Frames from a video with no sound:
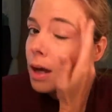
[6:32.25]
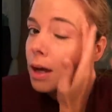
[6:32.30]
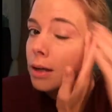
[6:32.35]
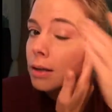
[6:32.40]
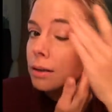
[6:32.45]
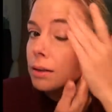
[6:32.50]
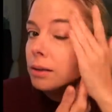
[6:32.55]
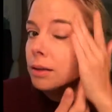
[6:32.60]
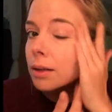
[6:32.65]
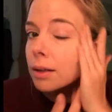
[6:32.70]

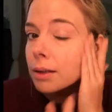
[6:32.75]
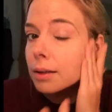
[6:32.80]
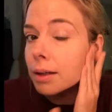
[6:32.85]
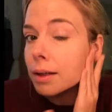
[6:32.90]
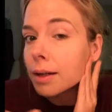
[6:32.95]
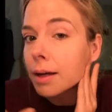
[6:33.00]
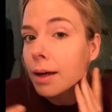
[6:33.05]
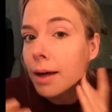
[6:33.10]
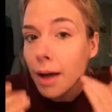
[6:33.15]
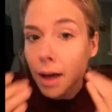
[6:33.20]
not looking
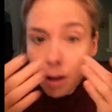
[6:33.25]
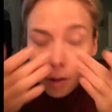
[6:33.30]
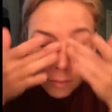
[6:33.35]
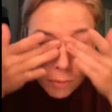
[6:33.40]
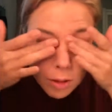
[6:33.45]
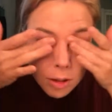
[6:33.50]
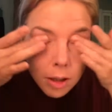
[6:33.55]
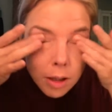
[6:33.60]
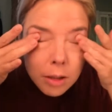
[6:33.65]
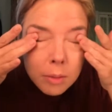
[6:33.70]
like I
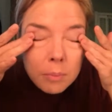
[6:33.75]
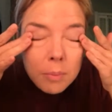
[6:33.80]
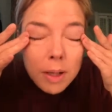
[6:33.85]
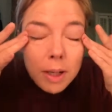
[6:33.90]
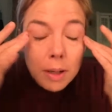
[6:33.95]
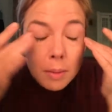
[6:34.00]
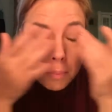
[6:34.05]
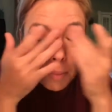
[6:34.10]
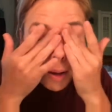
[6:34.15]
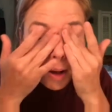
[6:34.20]
have a lot of
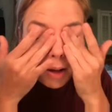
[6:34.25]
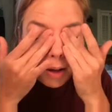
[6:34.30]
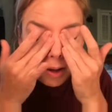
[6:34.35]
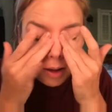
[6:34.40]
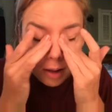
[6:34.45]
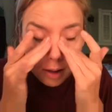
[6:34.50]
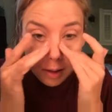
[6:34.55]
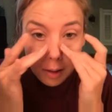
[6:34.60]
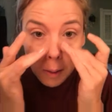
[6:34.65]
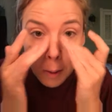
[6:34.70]
makeup
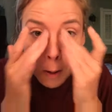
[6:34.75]
on.